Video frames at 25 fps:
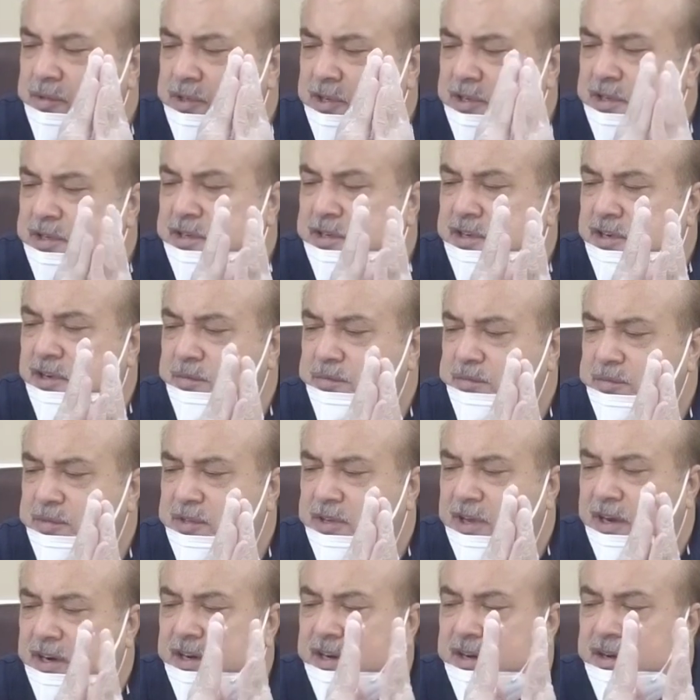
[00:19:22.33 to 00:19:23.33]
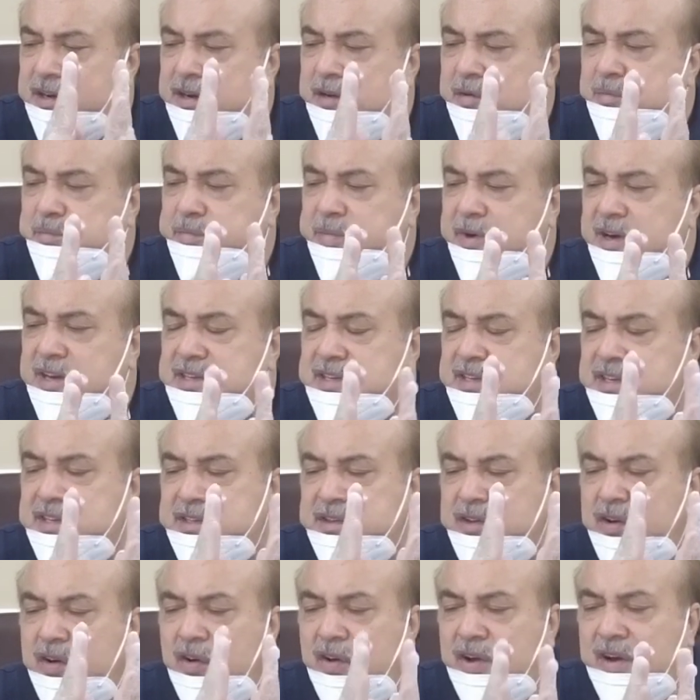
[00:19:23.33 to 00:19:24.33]
systems
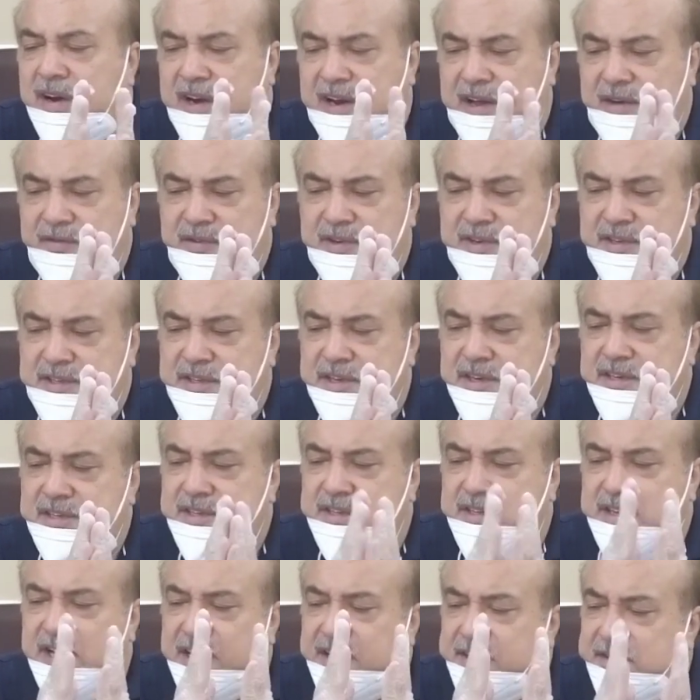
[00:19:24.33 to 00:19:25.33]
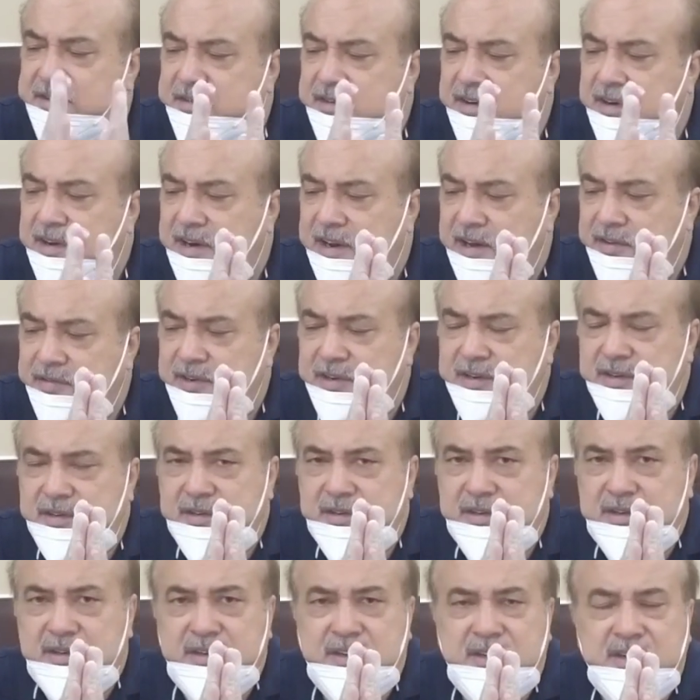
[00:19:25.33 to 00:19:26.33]
encompasses all levels. There is central level,
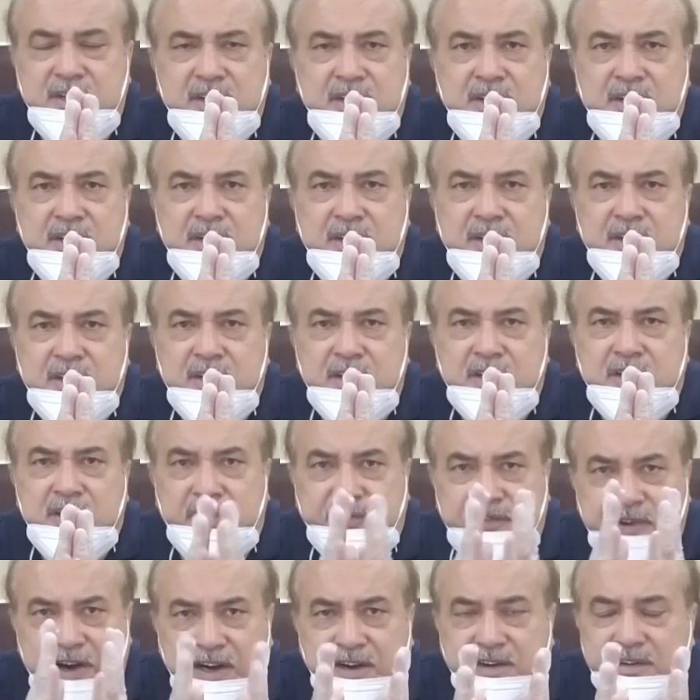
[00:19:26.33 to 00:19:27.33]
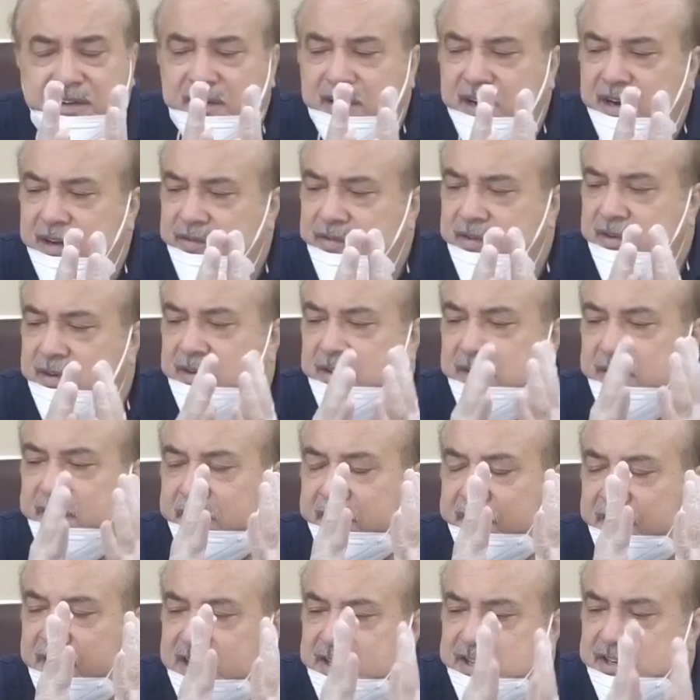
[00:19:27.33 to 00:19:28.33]
federal level,
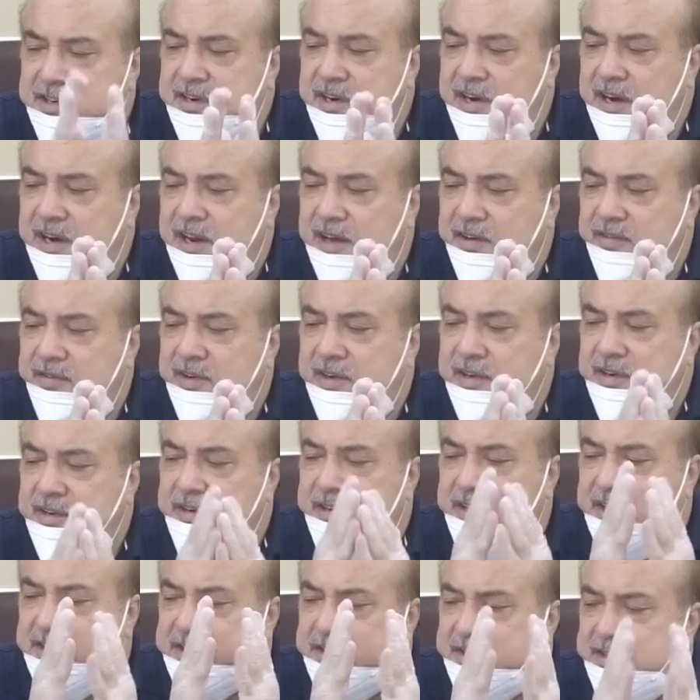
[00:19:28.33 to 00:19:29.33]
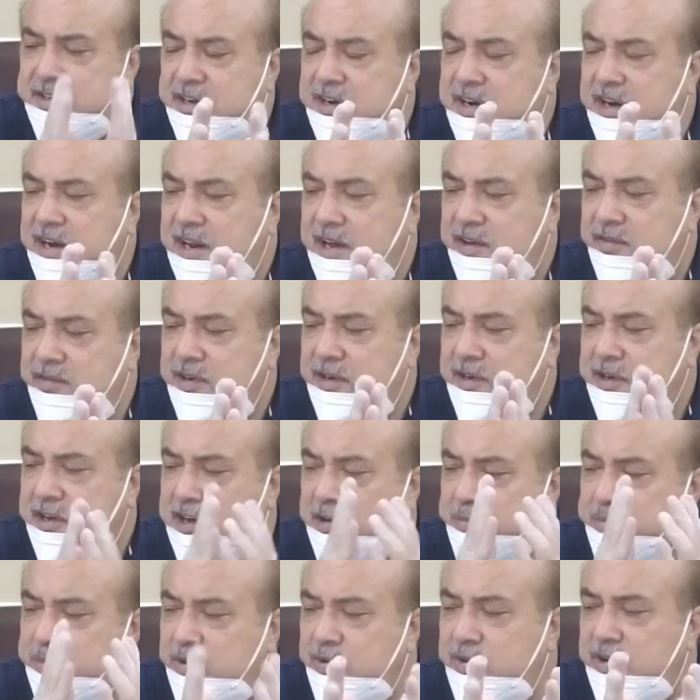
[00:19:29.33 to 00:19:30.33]
regional level, district level,
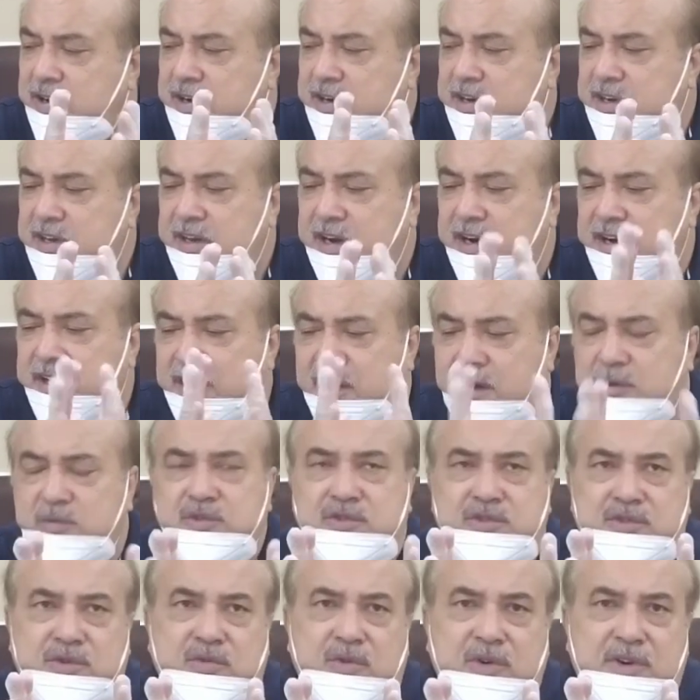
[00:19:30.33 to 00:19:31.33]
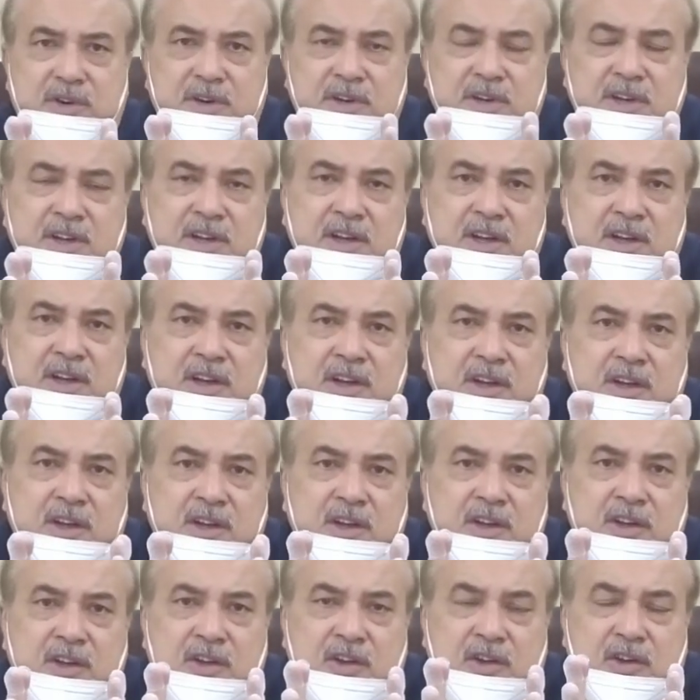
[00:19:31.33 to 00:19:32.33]
community, and household.
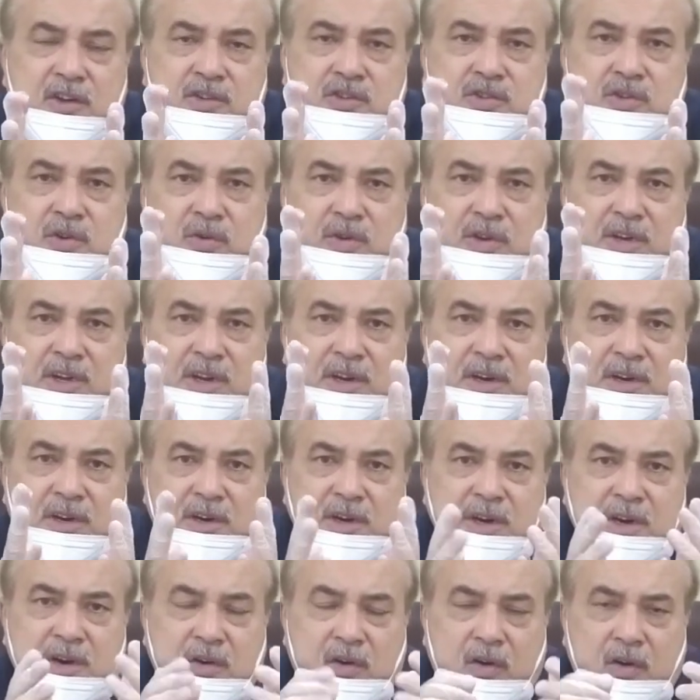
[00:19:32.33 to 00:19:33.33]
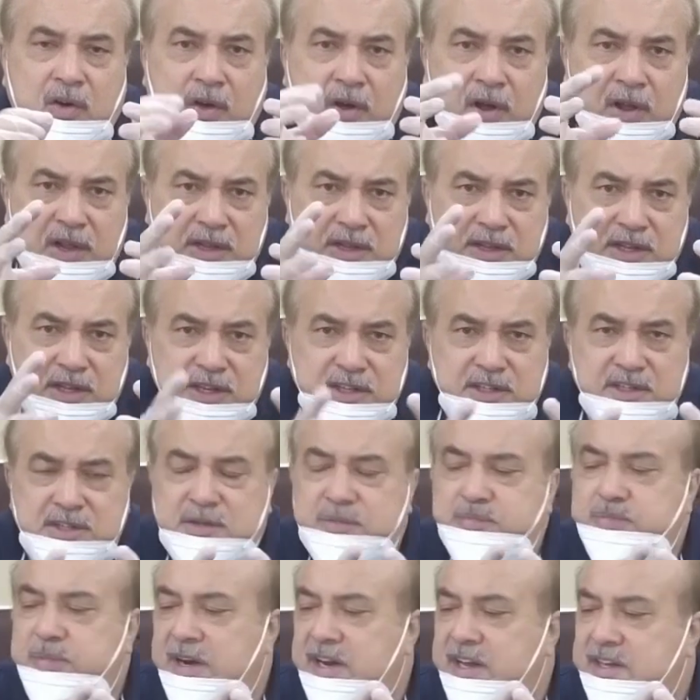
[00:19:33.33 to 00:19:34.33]
So in all
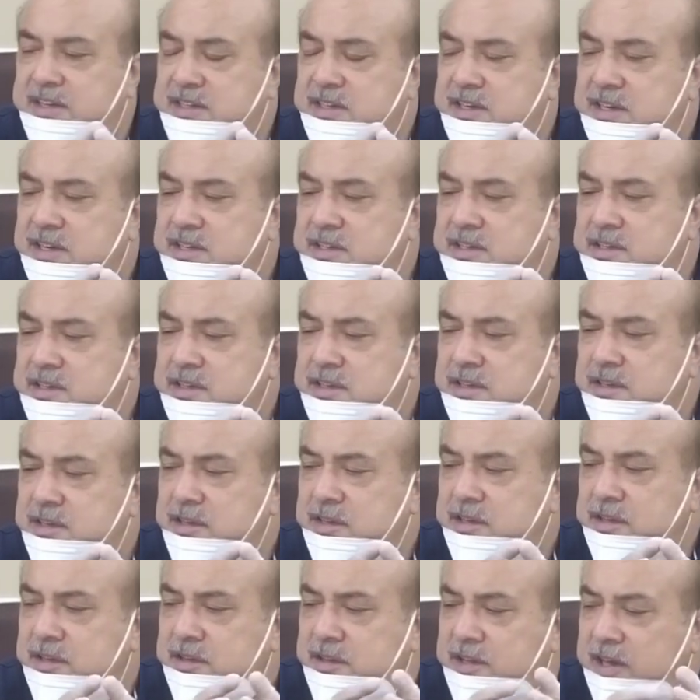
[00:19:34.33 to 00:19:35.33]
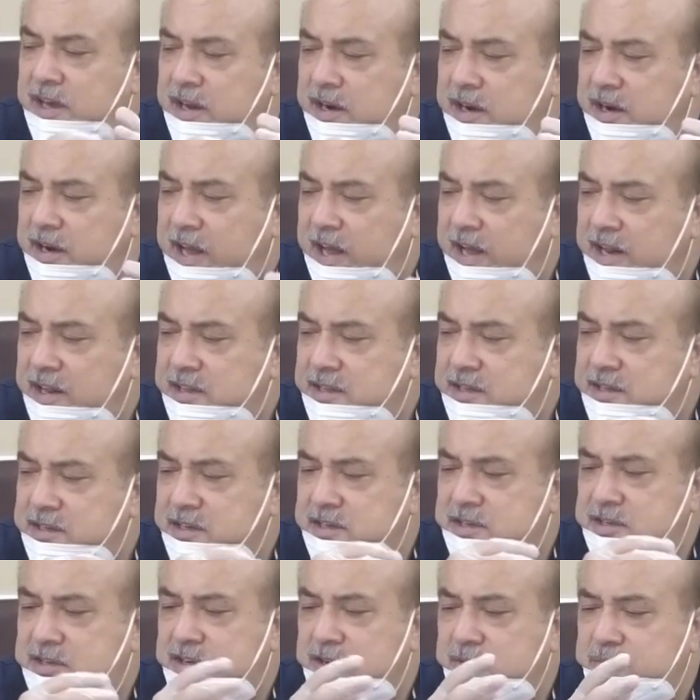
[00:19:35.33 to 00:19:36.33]
these places, their health
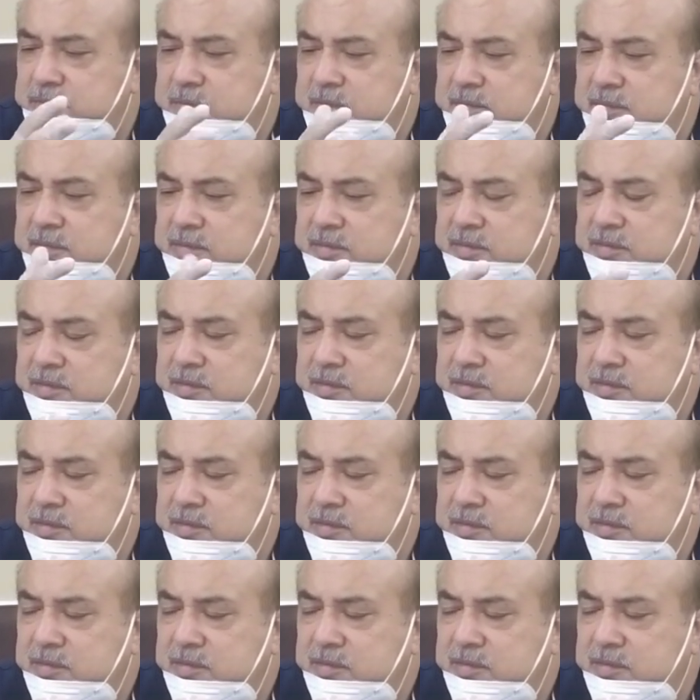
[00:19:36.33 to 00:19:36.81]
system